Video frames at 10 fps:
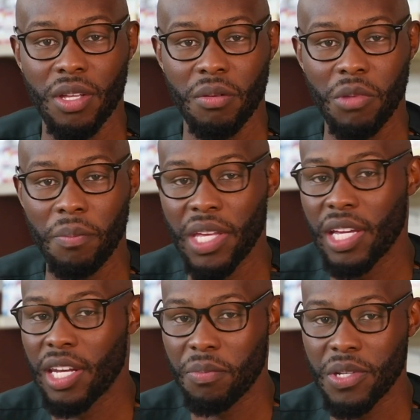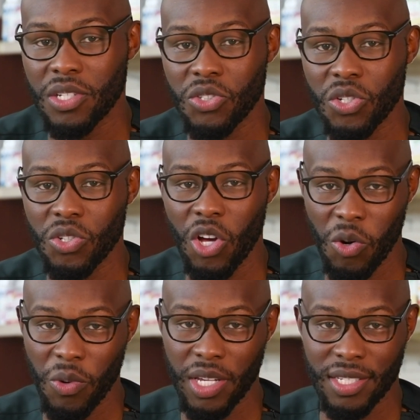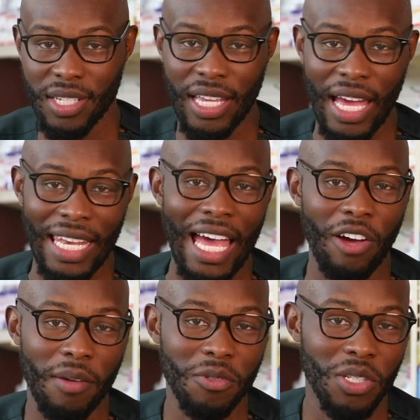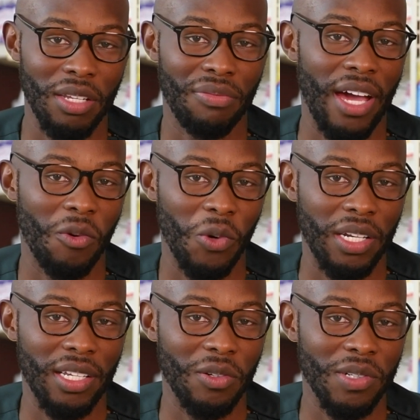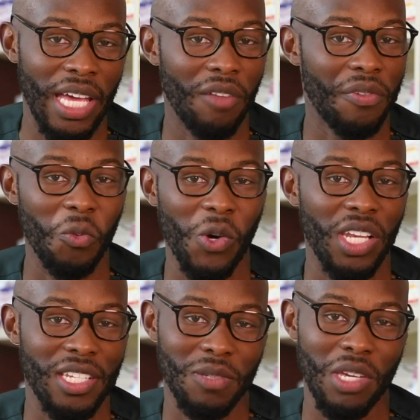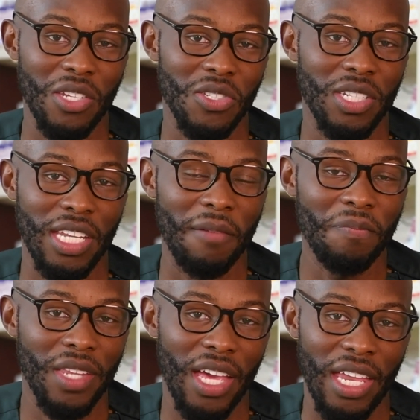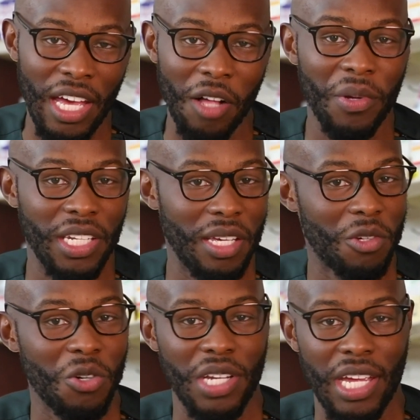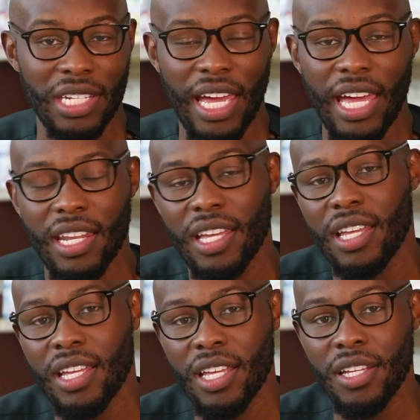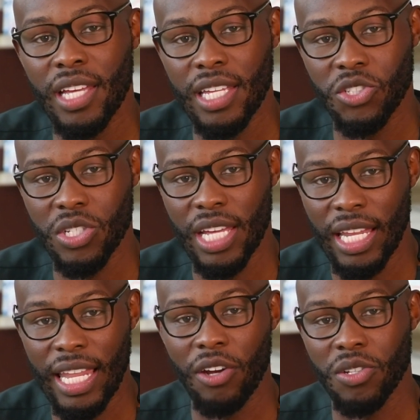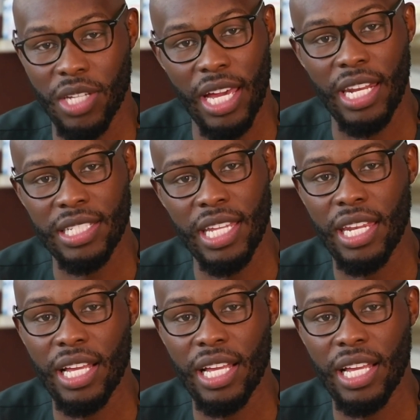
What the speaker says: But being in a position to always allow them to define what health and wellness means to them and helping them create that has just allowed us to kind of stay in